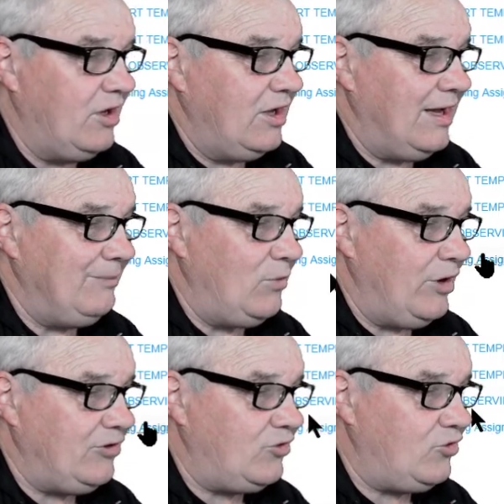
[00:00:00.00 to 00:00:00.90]

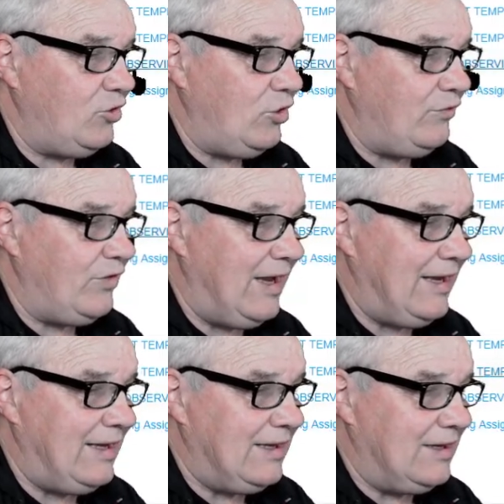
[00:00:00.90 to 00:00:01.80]
My
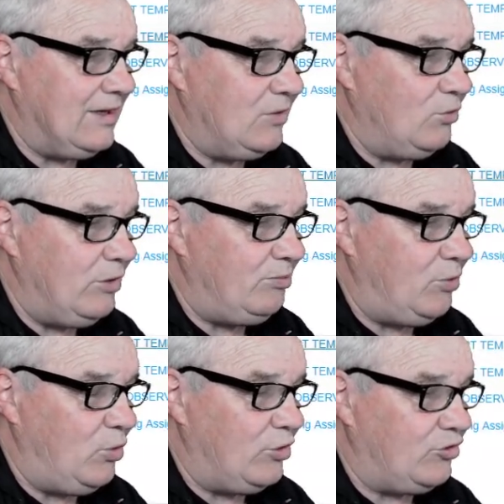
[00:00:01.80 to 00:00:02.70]
survey
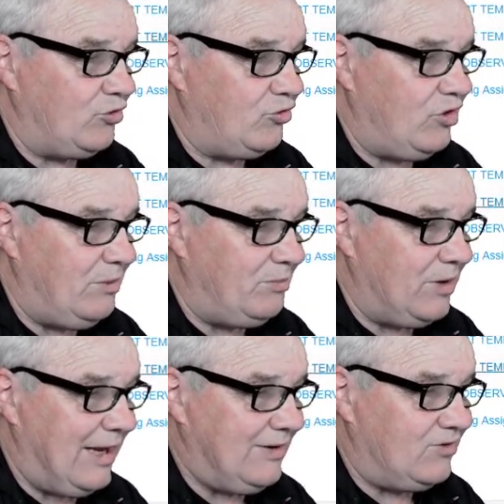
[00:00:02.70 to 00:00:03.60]
report
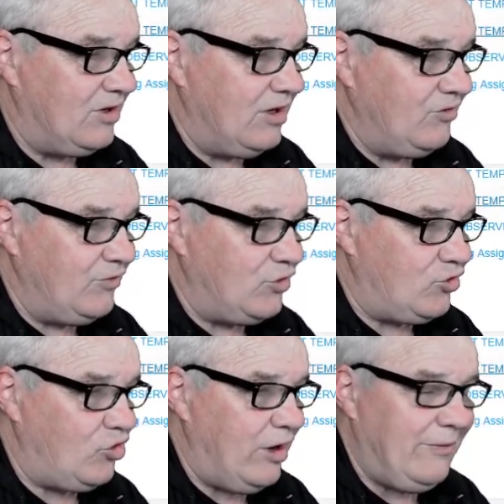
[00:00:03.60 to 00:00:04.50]
template for
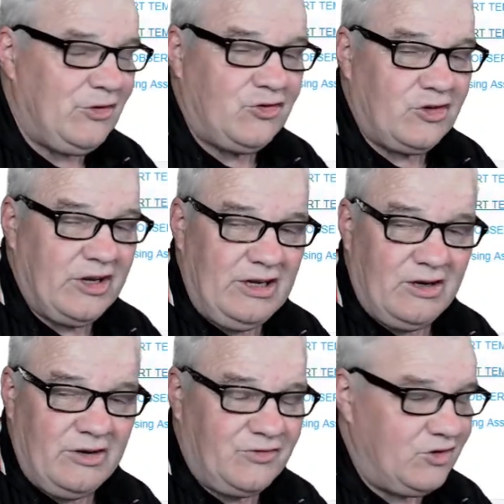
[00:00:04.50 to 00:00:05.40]
traversing,
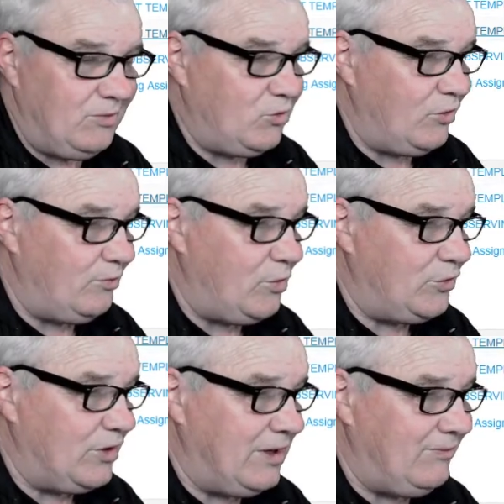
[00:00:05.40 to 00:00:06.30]
I seem to have
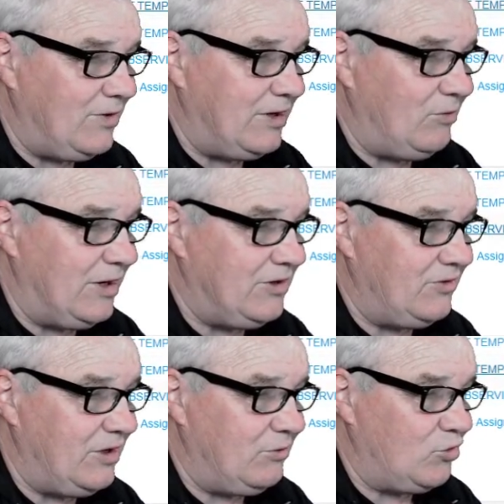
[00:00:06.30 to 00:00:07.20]
put the levelling one in
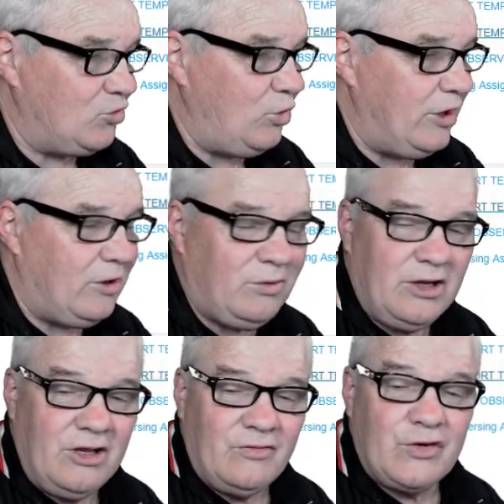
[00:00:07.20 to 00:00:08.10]
there as well
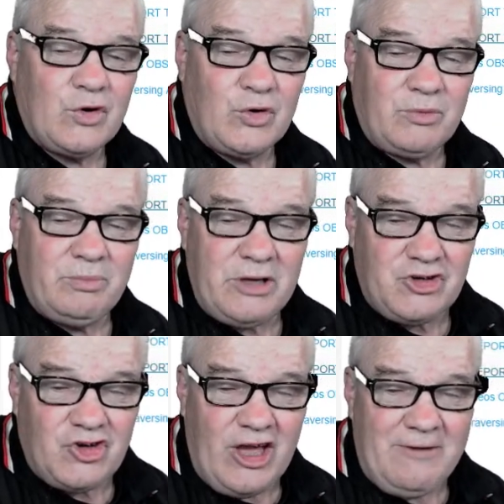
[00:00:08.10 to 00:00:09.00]
for good
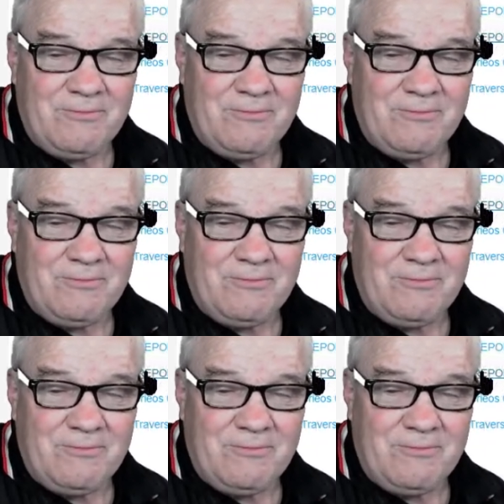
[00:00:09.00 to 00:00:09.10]
measure.